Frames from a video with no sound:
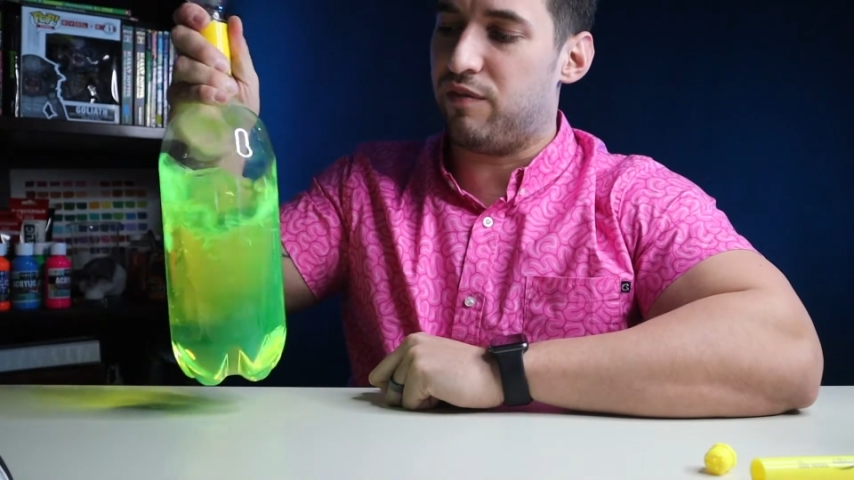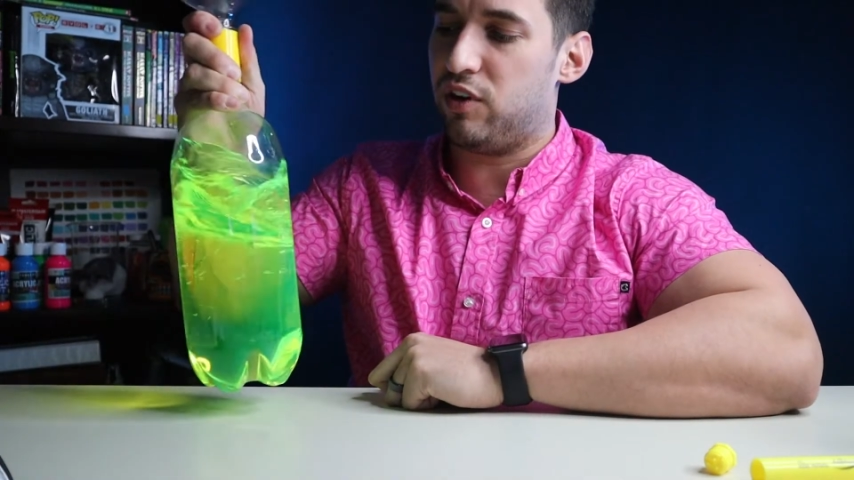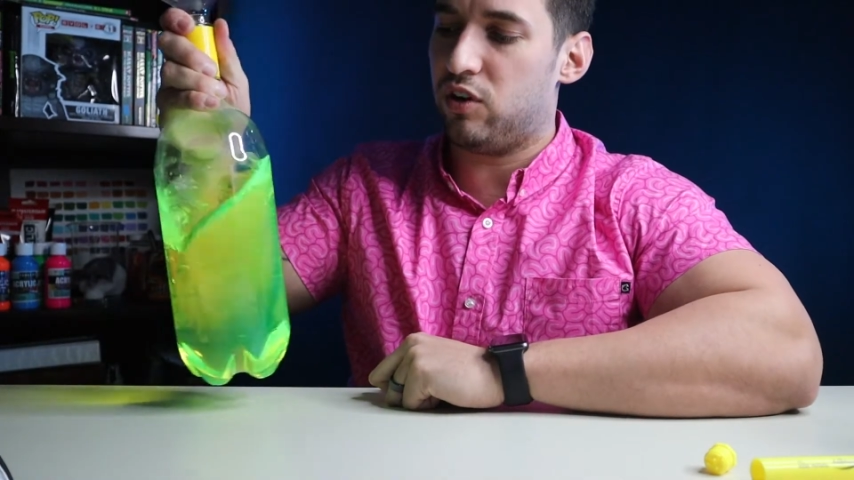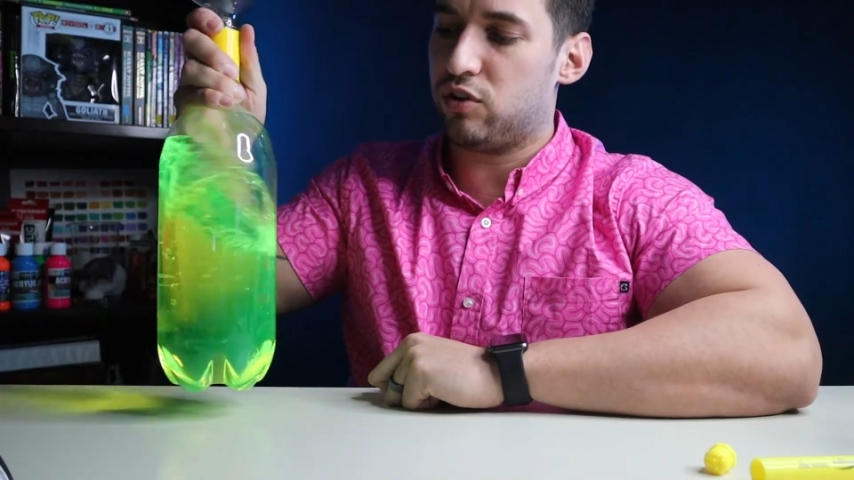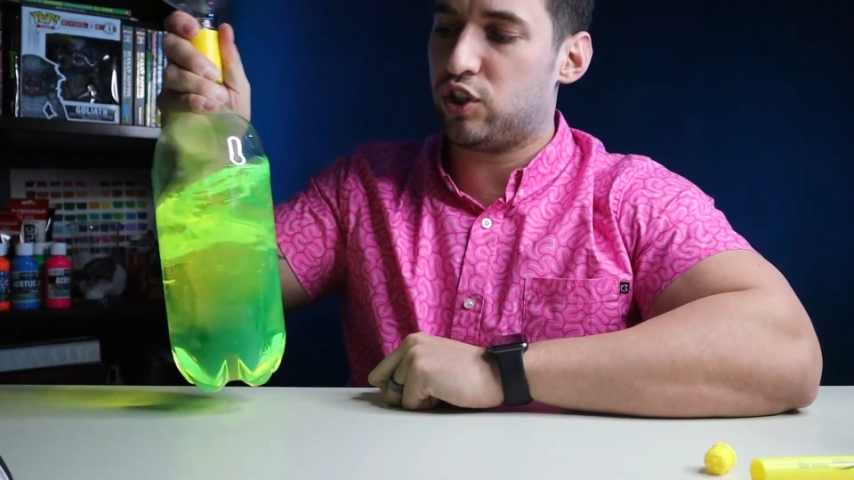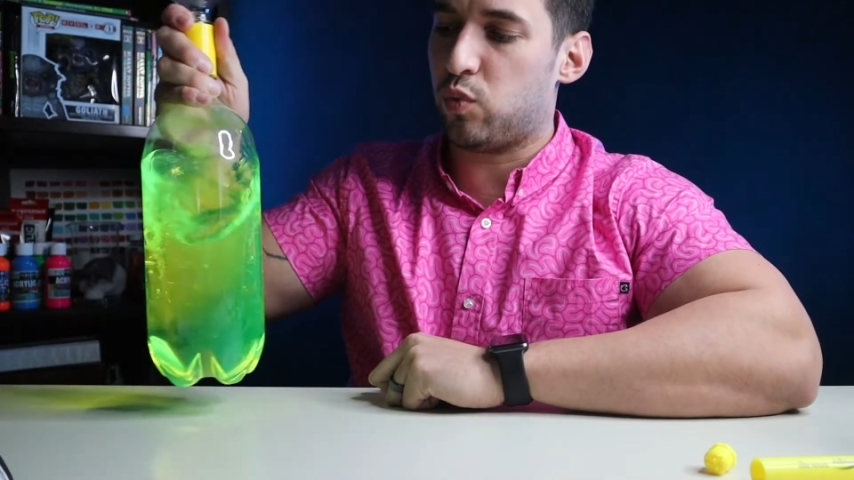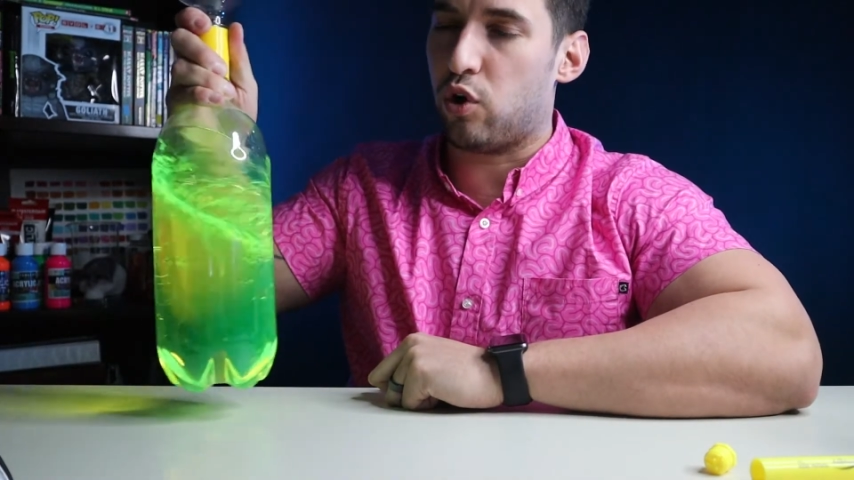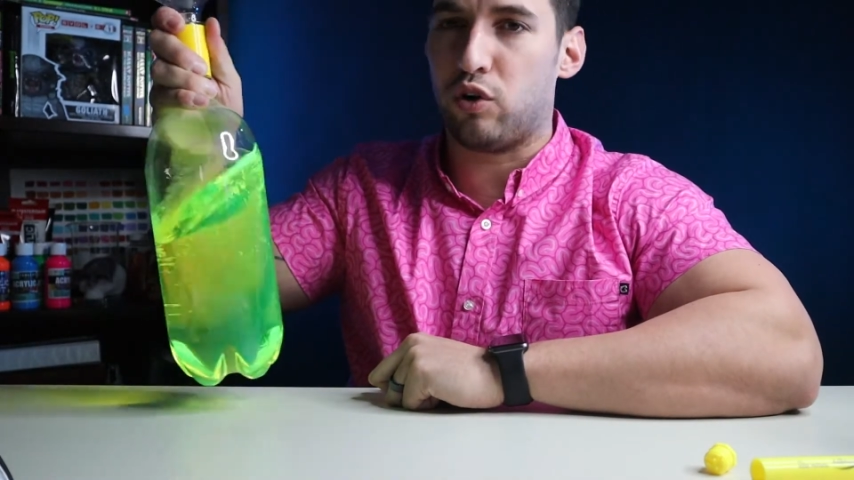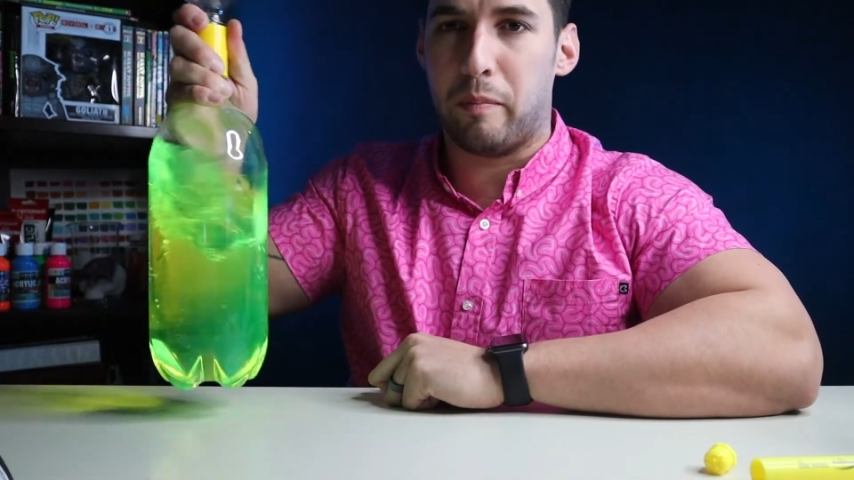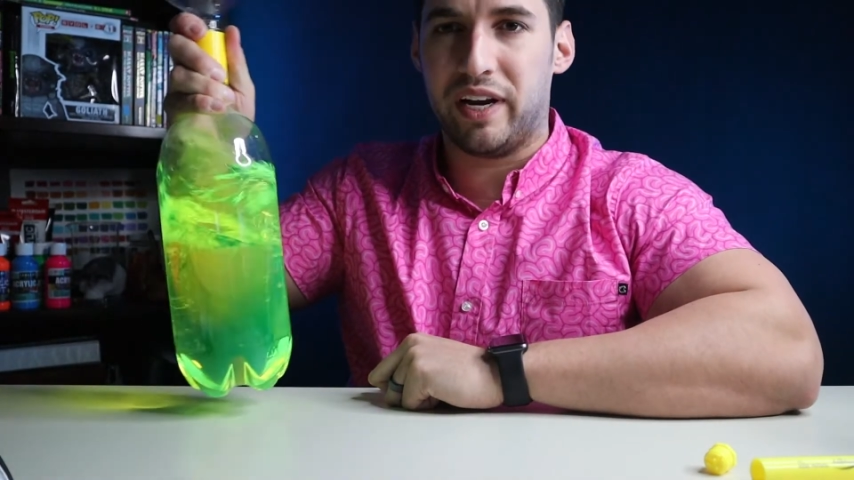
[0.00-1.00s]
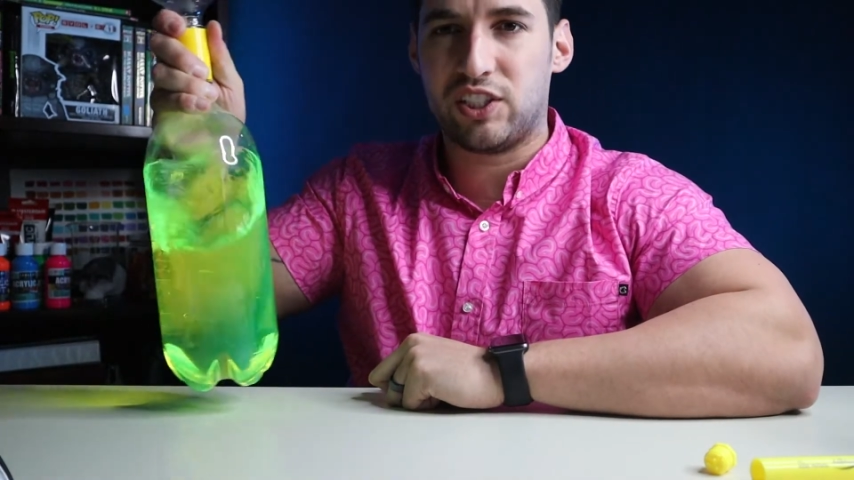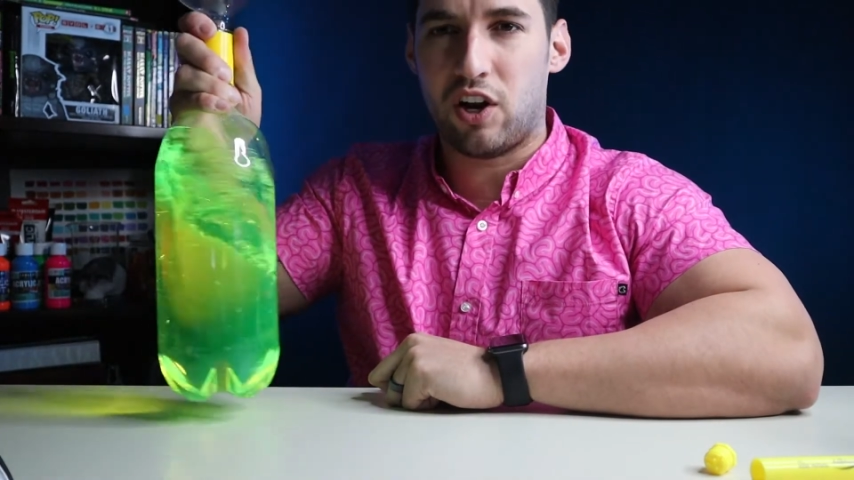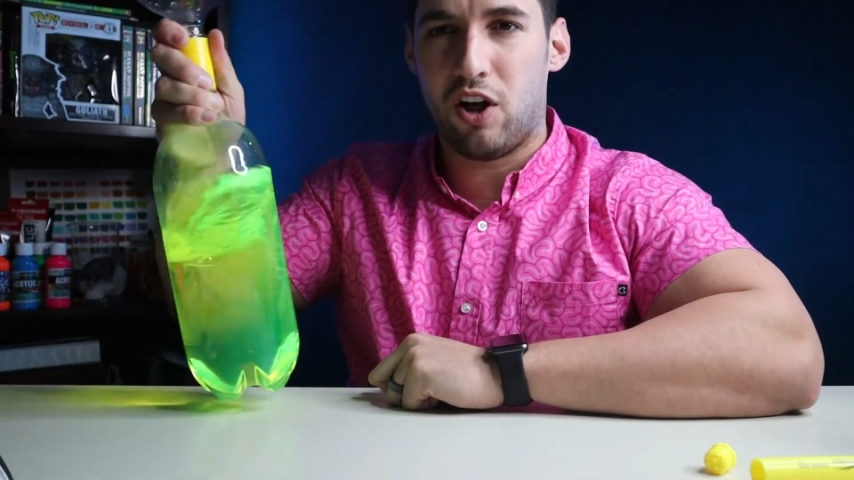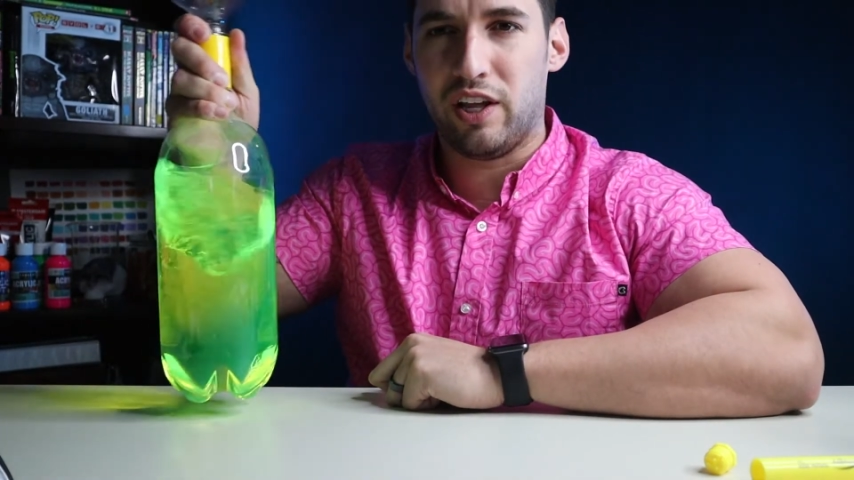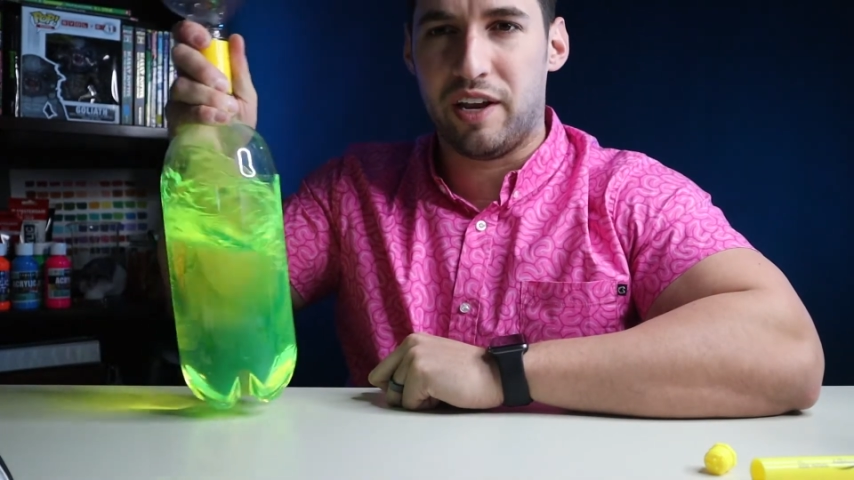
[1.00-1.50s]
it a little swirl to mix it
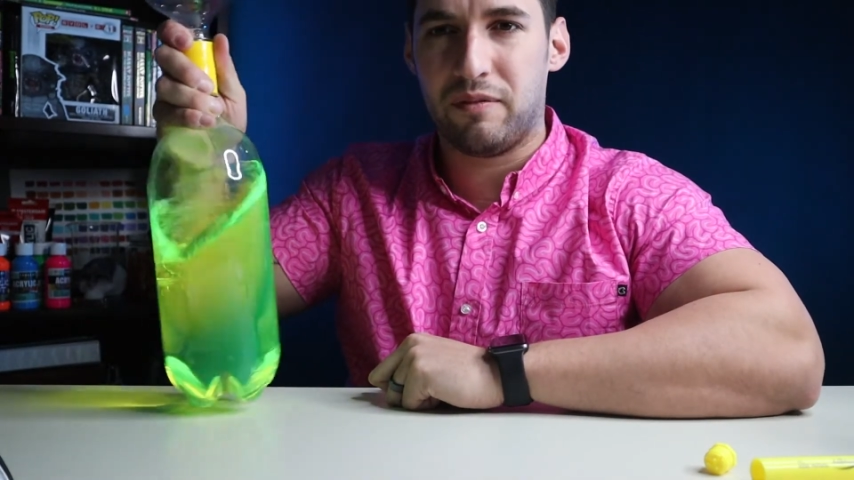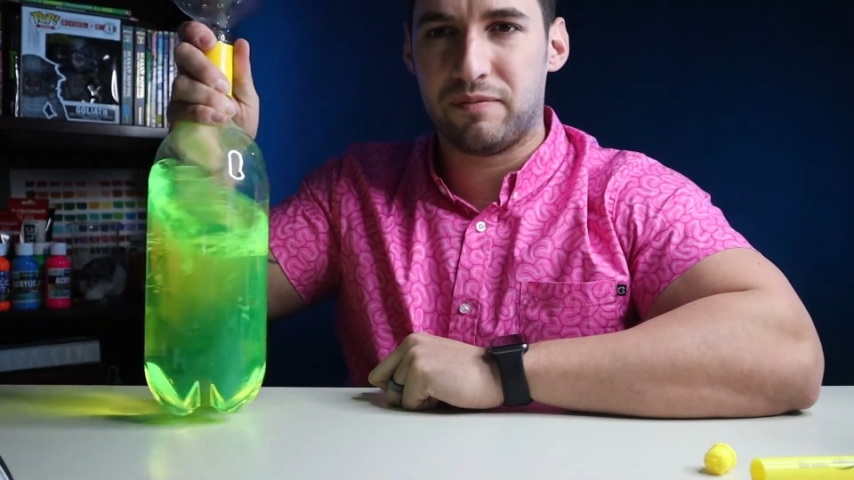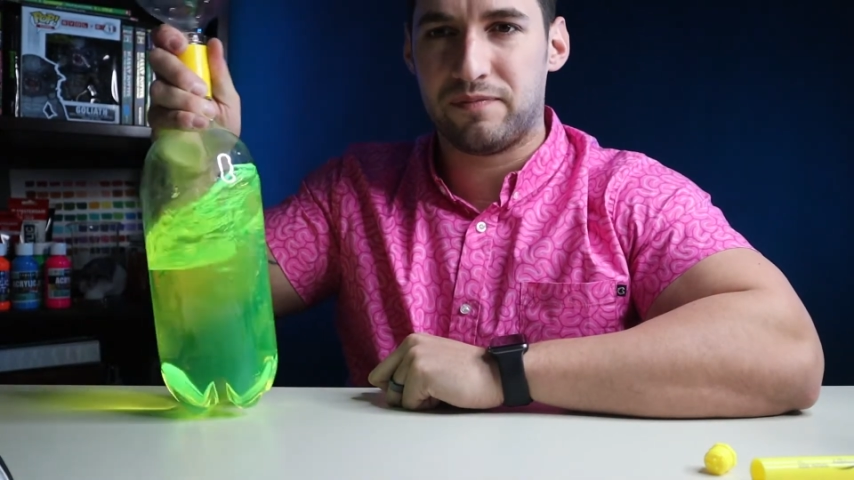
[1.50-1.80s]
all in.